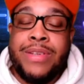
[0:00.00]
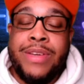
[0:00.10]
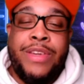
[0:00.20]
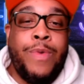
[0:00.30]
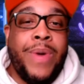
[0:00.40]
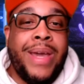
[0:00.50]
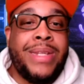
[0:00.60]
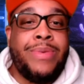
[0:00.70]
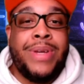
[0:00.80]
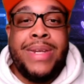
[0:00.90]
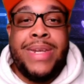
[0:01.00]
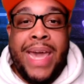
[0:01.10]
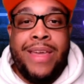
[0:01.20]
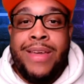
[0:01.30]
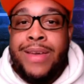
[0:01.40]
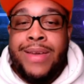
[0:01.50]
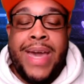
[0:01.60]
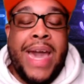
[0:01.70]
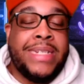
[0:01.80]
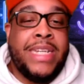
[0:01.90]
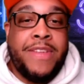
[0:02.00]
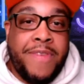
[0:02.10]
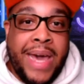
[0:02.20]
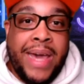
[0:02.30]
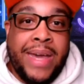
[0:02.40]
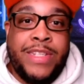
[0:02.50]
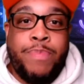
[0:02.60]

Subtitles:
So you went to a date at Six Flags.